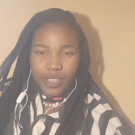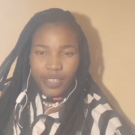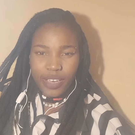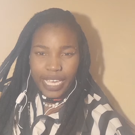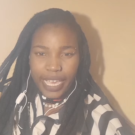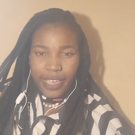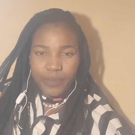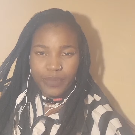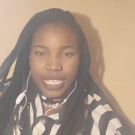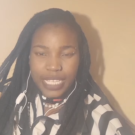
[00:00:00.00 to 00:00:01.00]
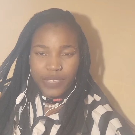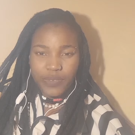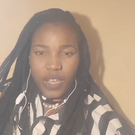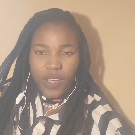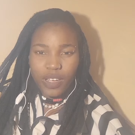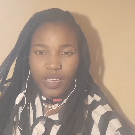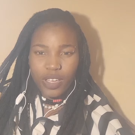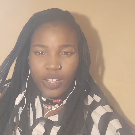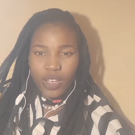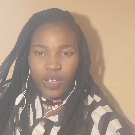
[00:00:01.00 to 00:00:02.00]
Okay, Mzansi vlog.
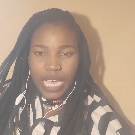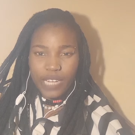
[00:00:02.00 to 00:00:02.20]
Gogo, I